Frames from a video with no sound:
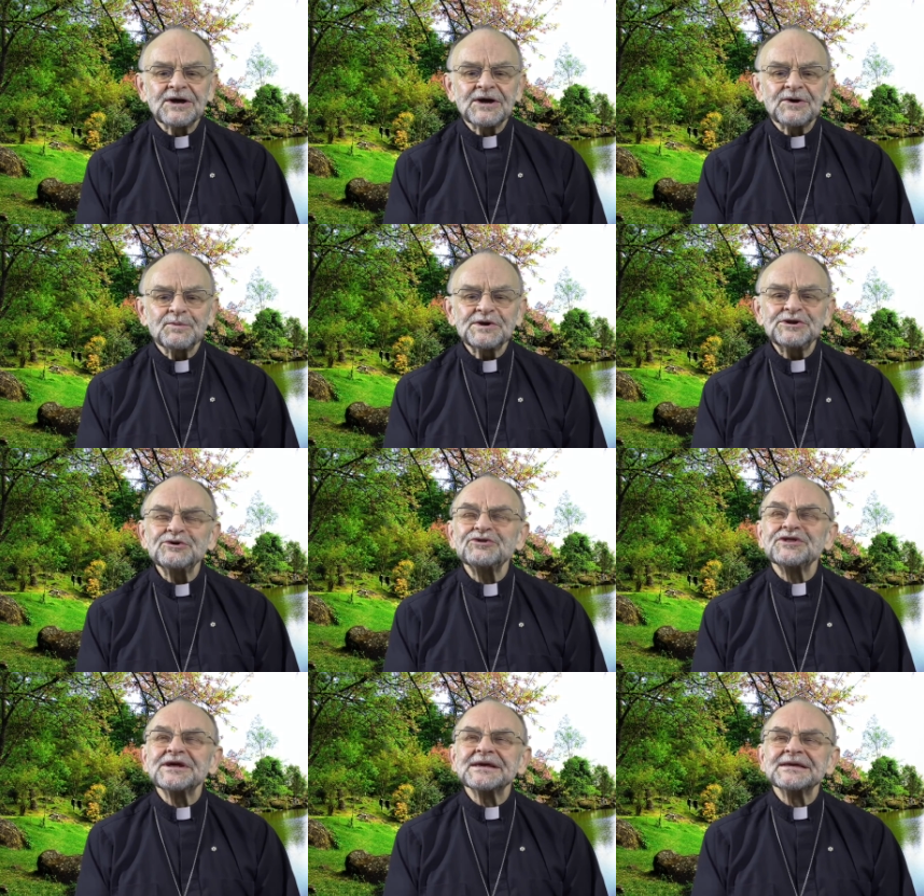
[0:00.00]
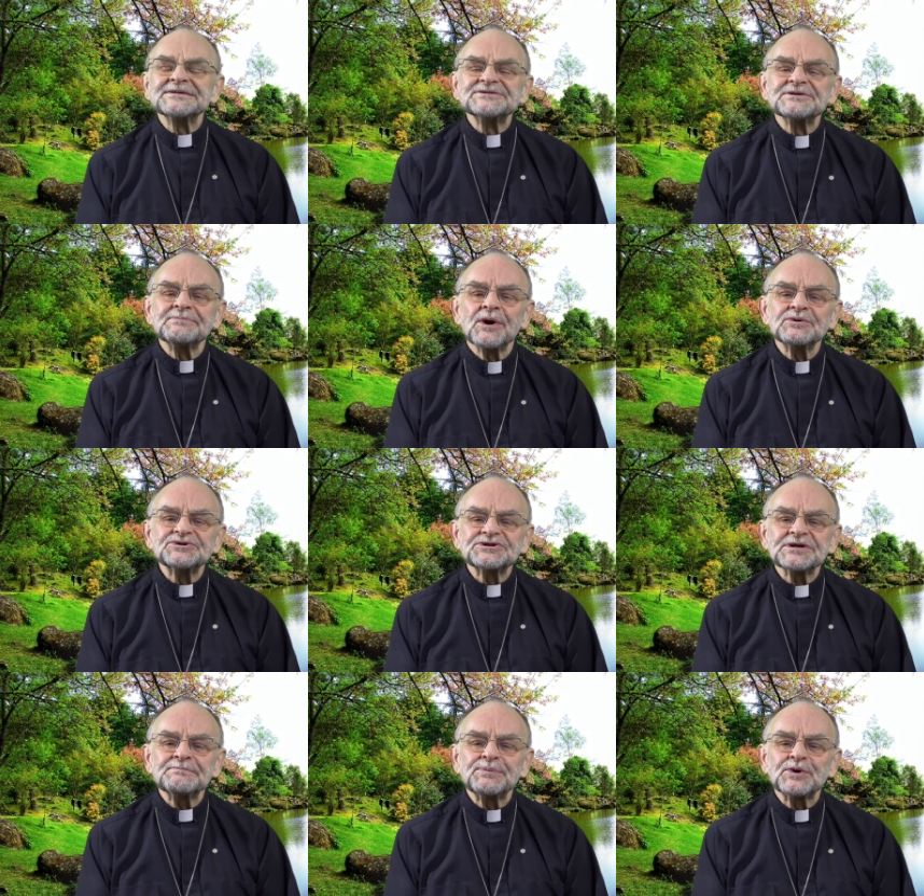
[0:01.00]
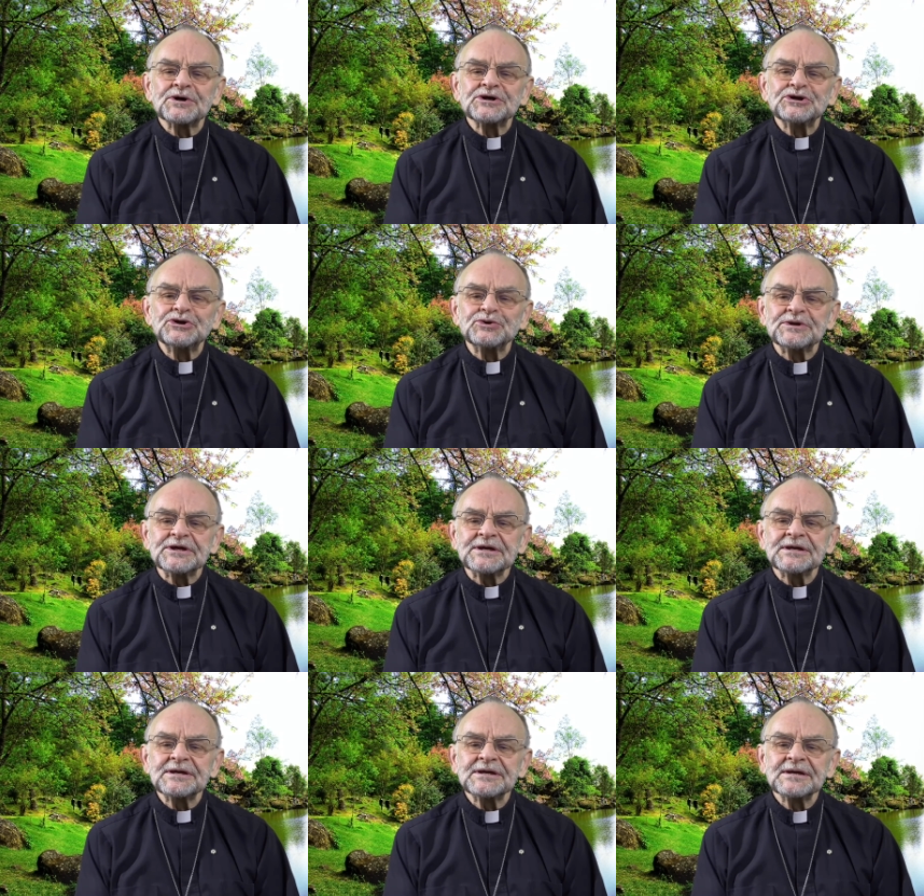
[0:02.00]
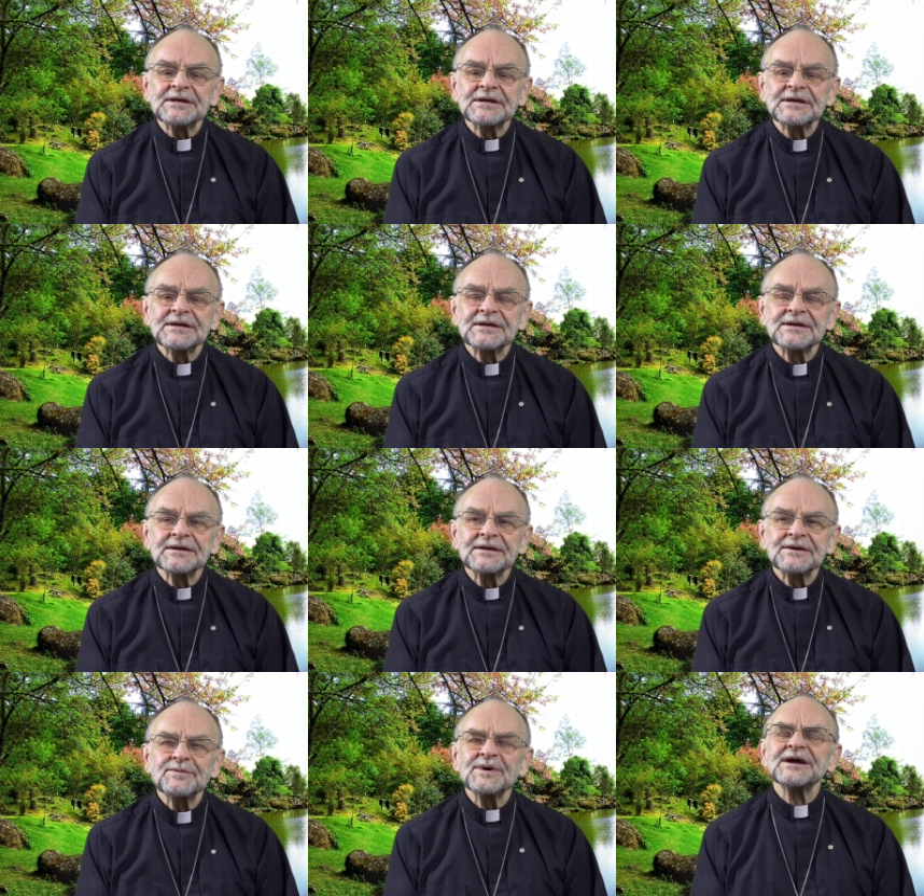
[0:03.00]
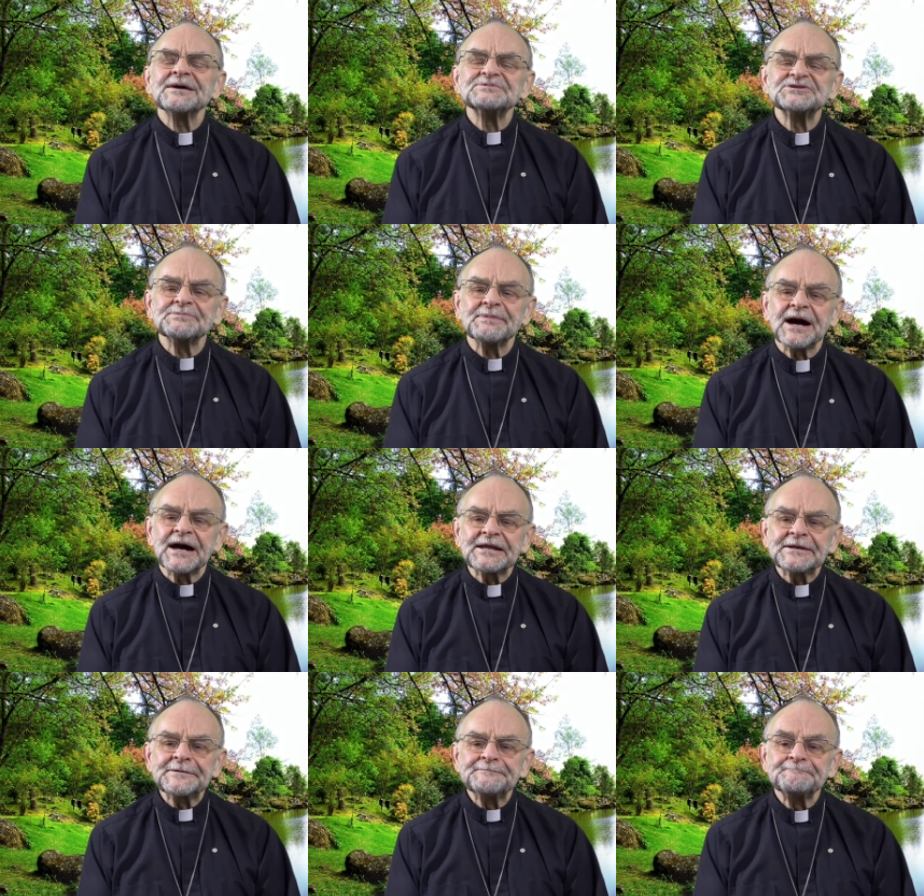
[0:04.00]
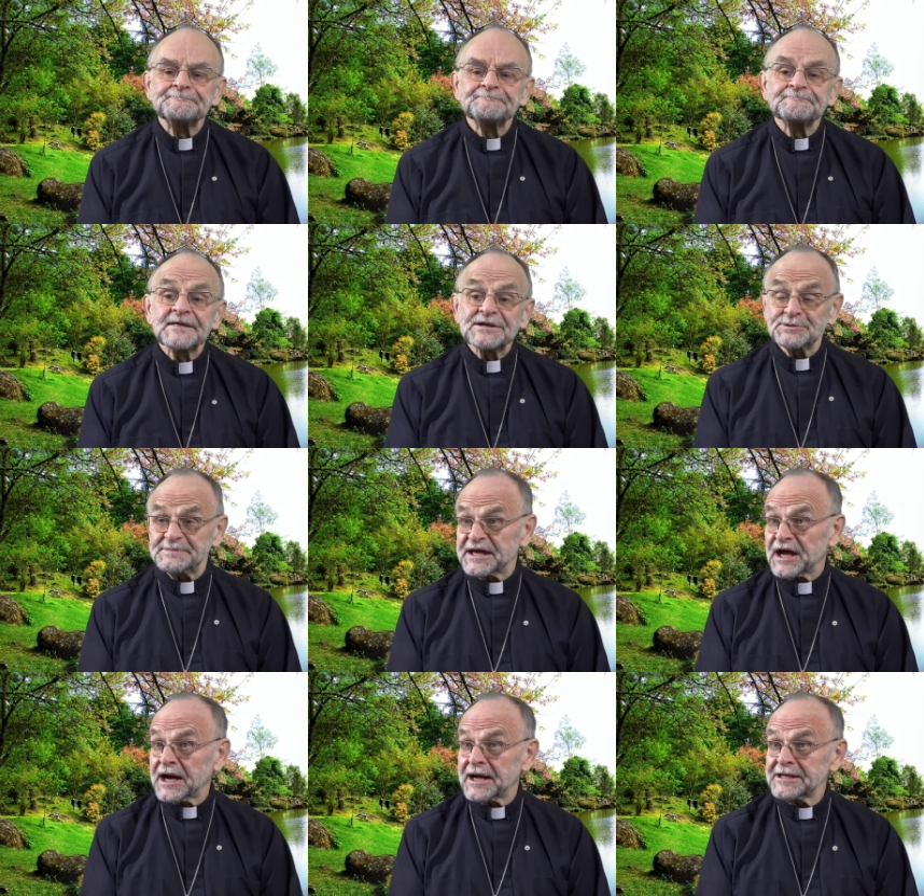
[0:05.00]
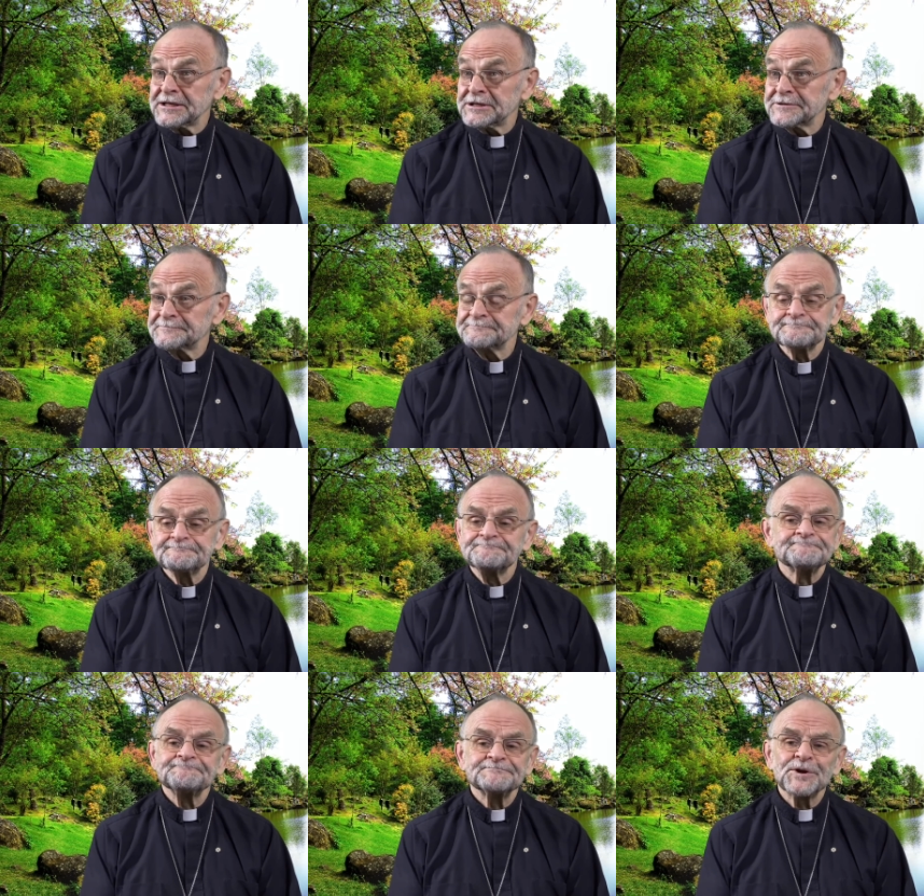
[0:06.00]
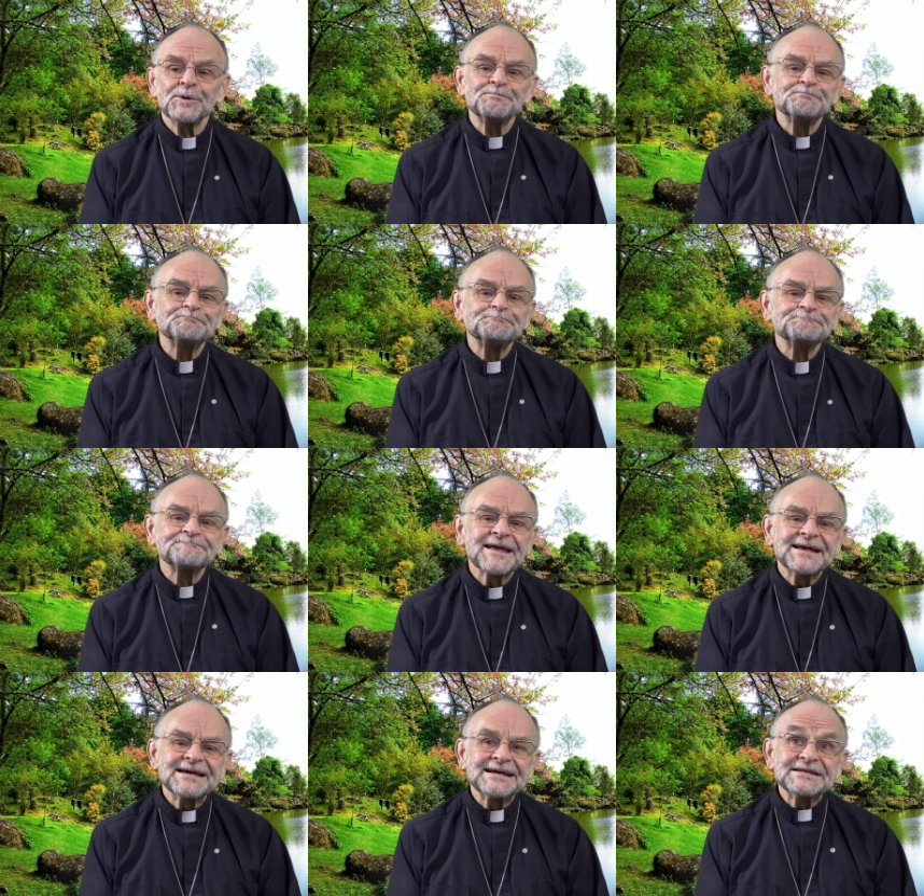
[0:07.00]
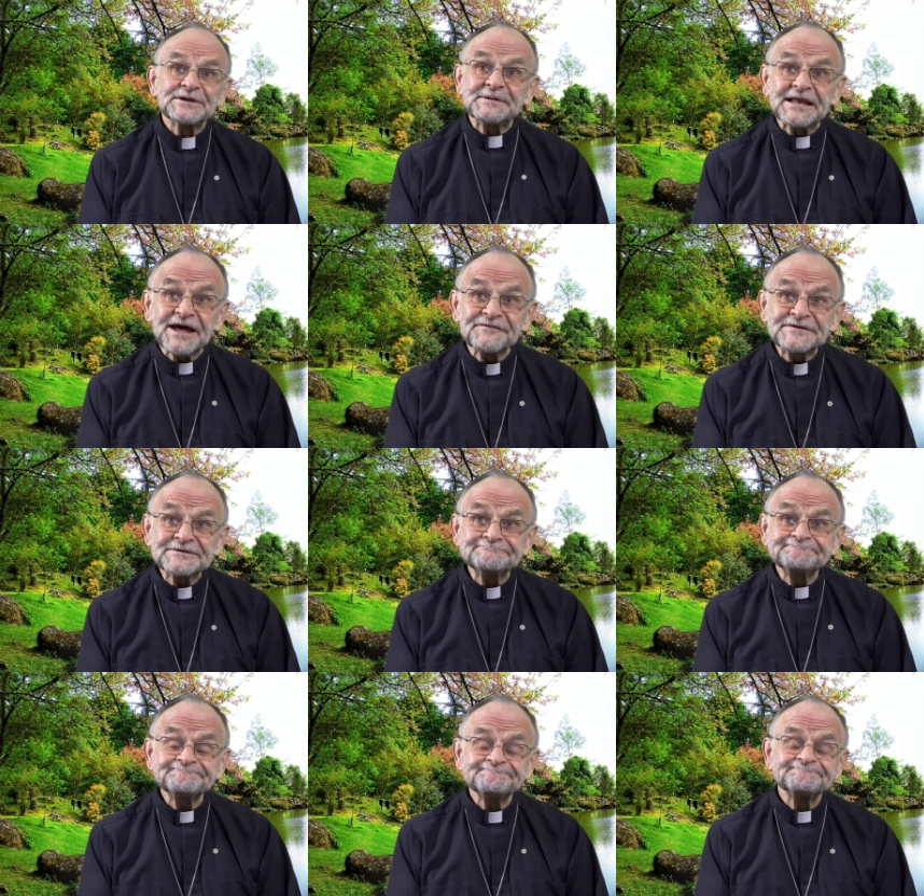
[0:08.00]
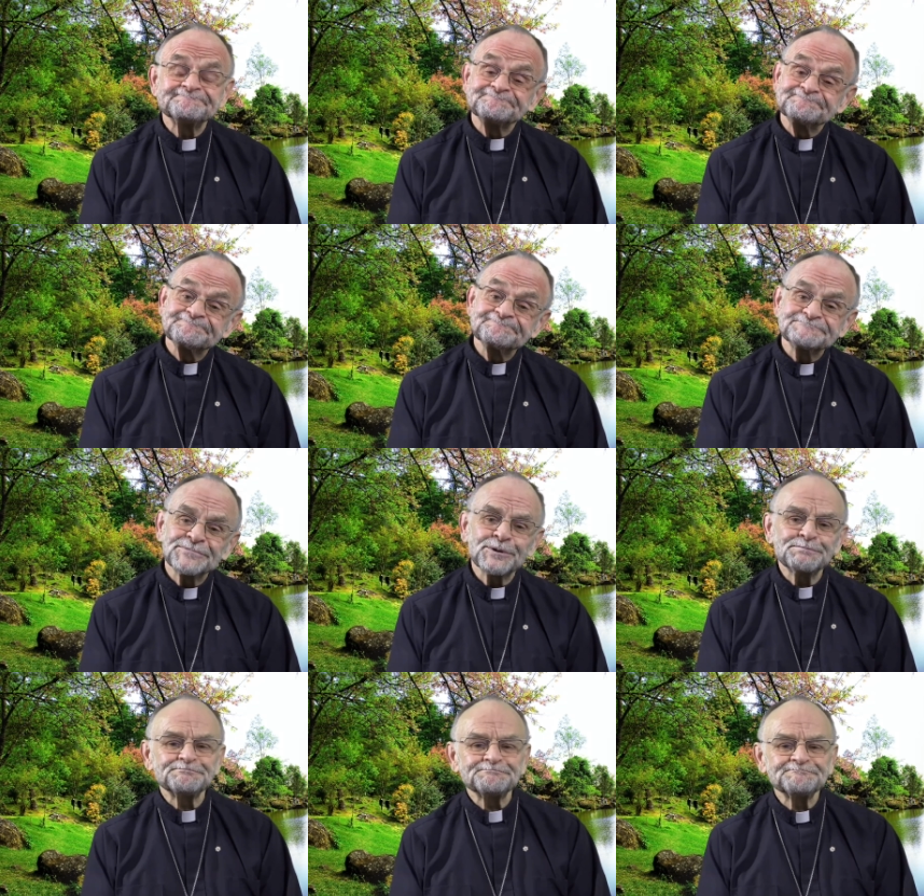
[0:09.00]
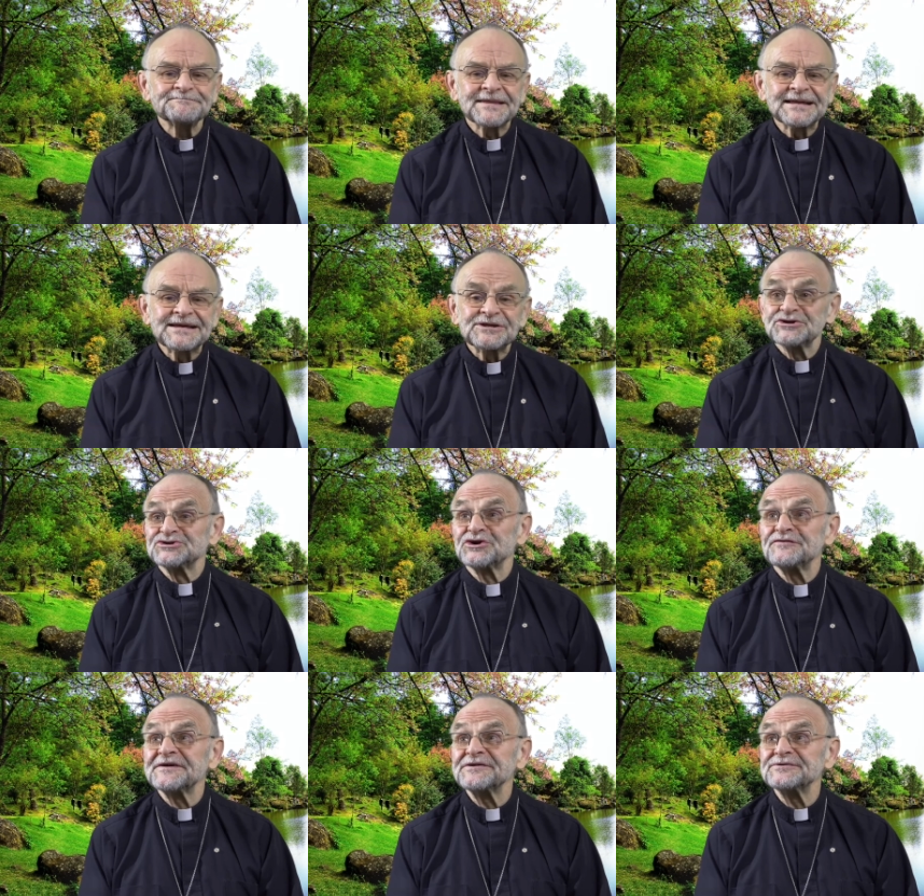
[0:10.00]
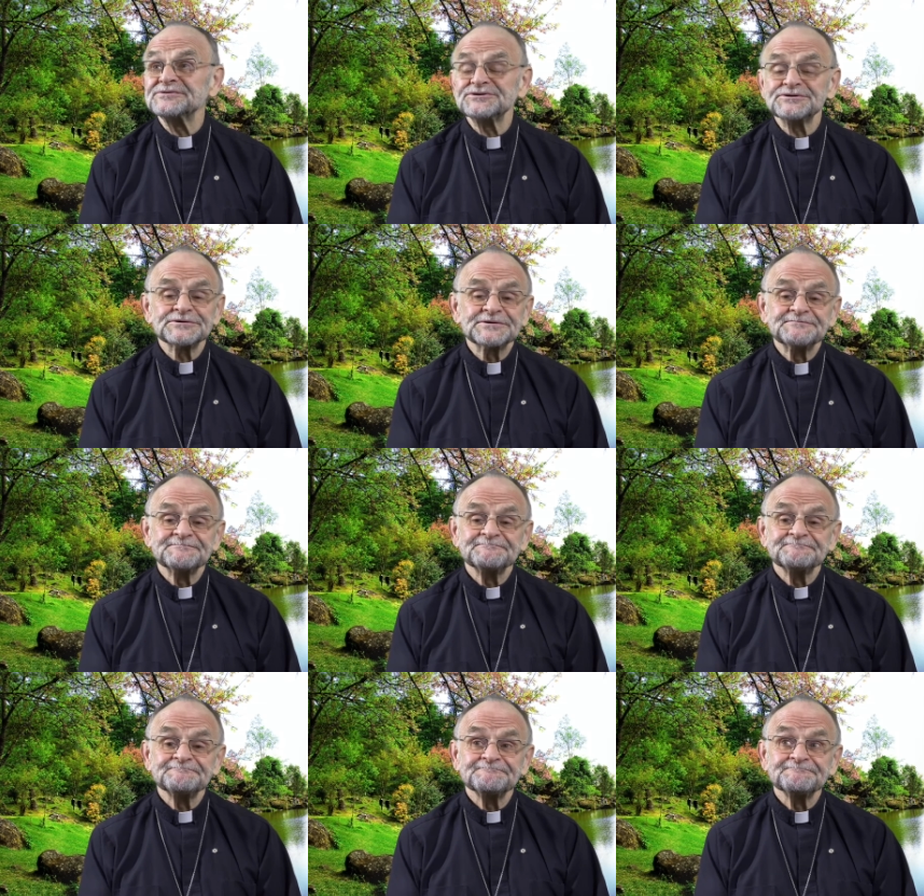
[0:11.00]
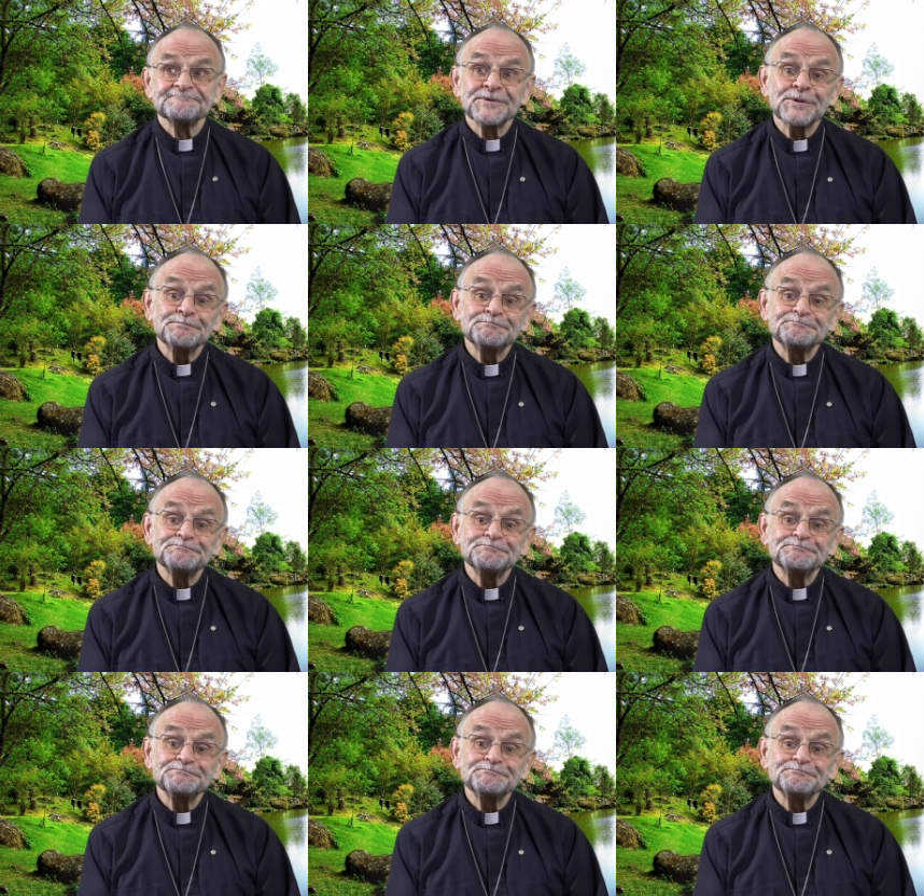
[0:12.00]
What do you think is the most important duty? What comes to mind? To be kind? Nope. To be loving? Nope. To serve others? Nope.